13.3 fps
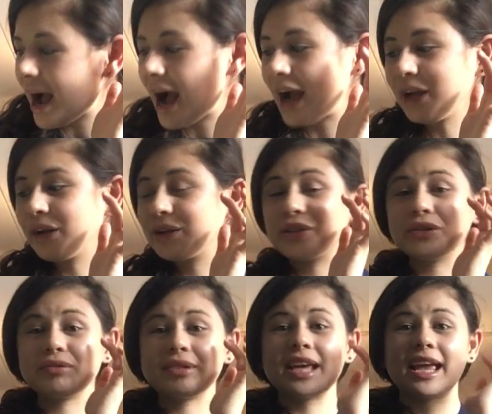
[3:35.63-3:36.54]
I heard
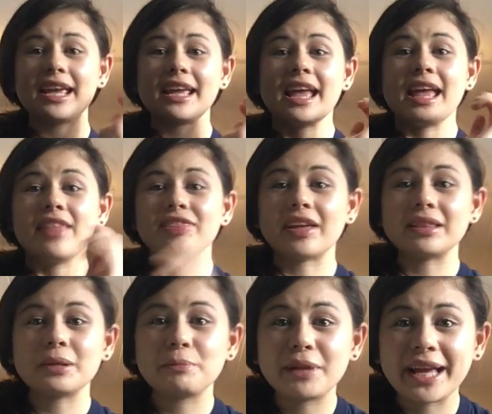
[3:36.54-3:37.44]
you say
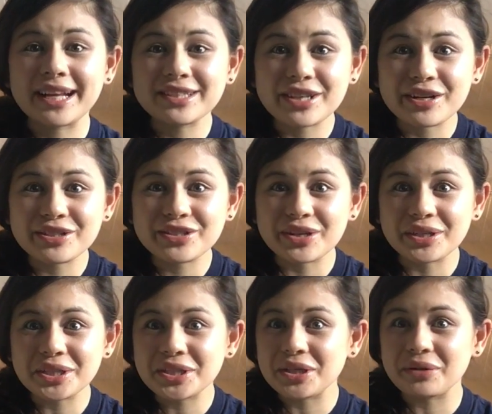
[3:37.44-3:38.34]
that the plants are
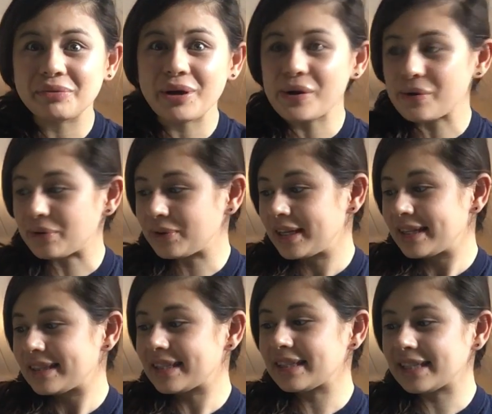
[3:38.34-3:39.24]
starting to grow.
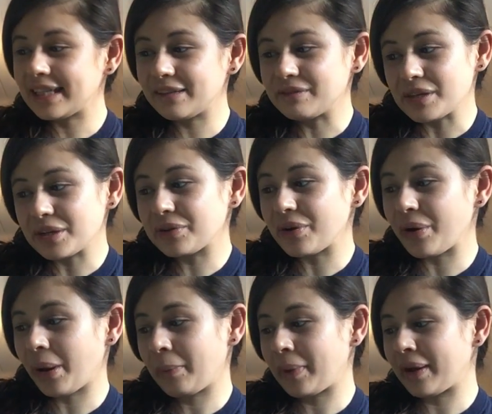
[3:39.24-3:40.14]
The leaves are
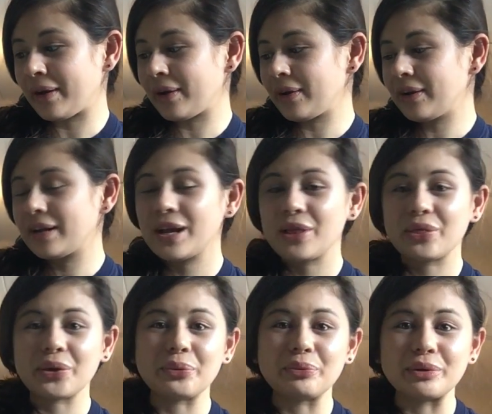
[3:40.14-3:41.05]
growing bigger,
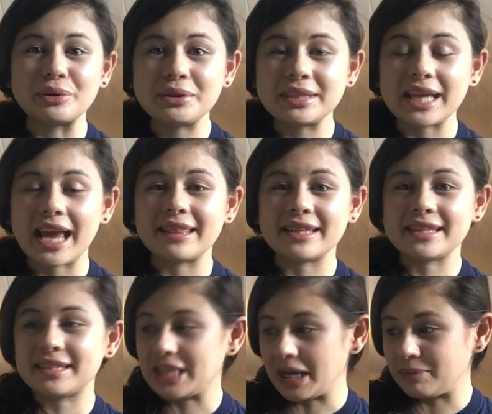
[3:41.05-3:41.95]
the roots and the
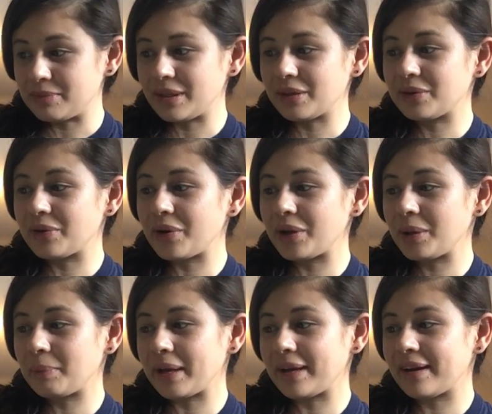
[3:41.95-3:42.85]
stems are
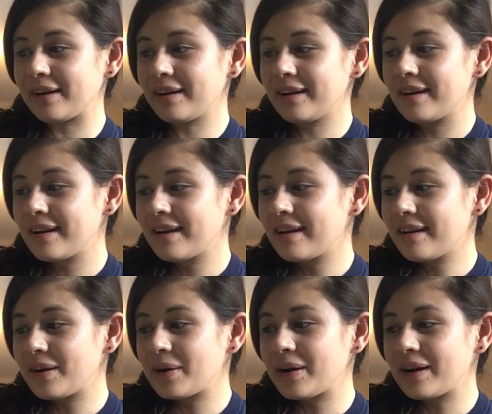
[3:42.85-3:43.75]
growing bigger,
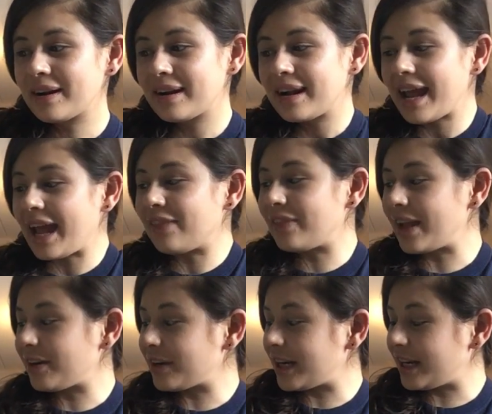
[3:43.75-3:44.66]
and
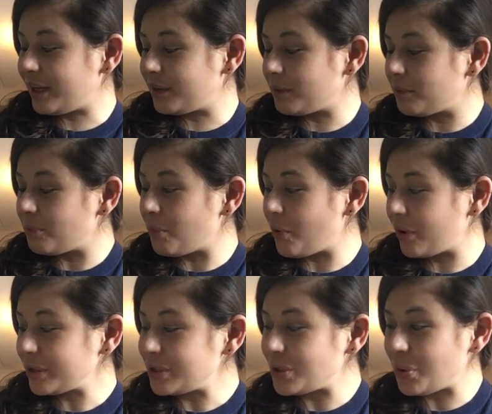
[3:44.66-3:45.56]
they are getting
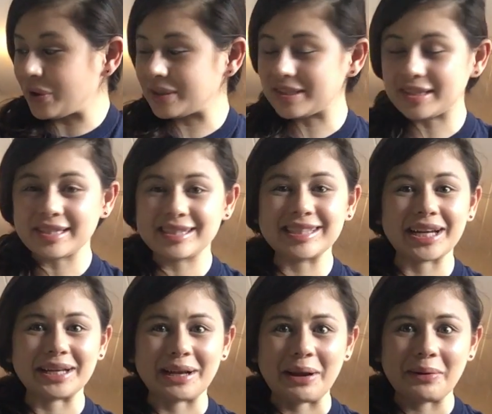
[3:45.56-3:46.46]
more towards the
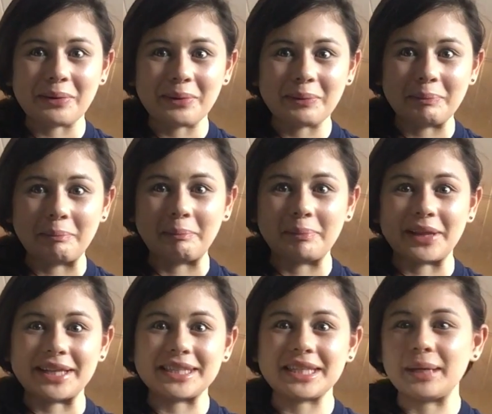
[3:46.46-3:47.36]
sun.
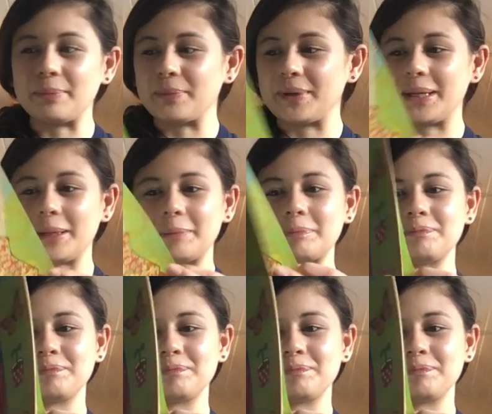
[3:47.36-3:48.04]
Let's keep reading.